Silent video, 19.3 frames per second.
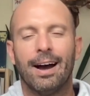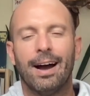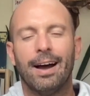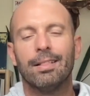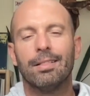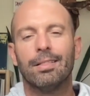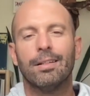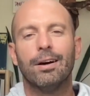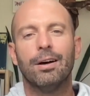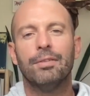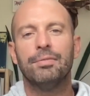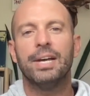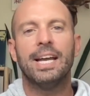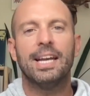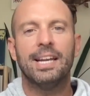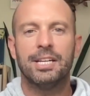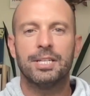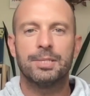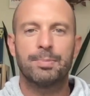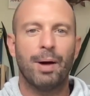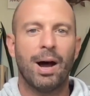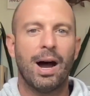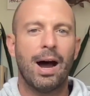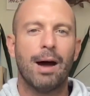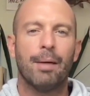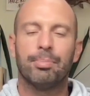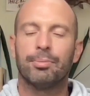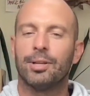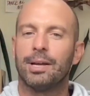I love 80s
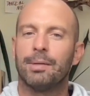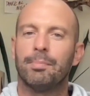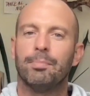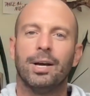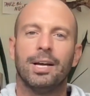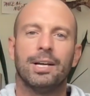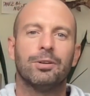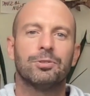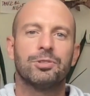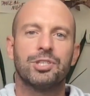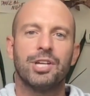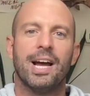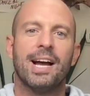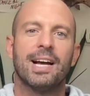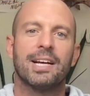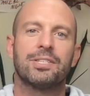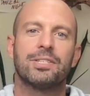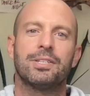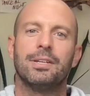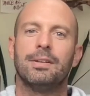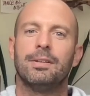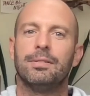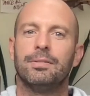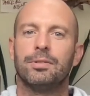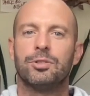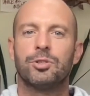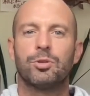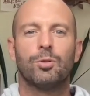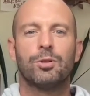pop, like Michael
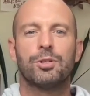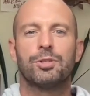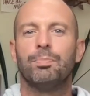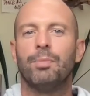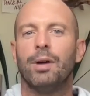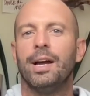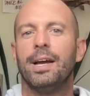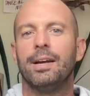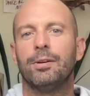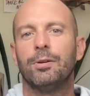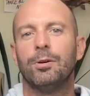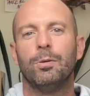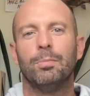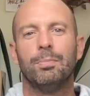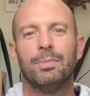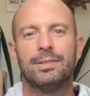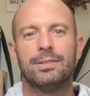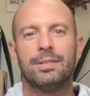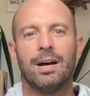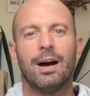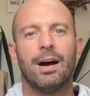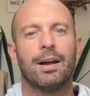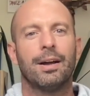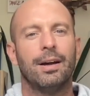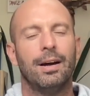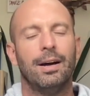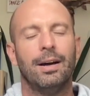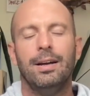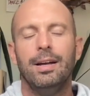Jackson, George Michael,
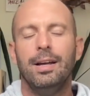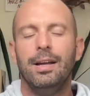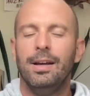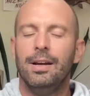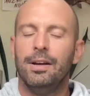Madonna.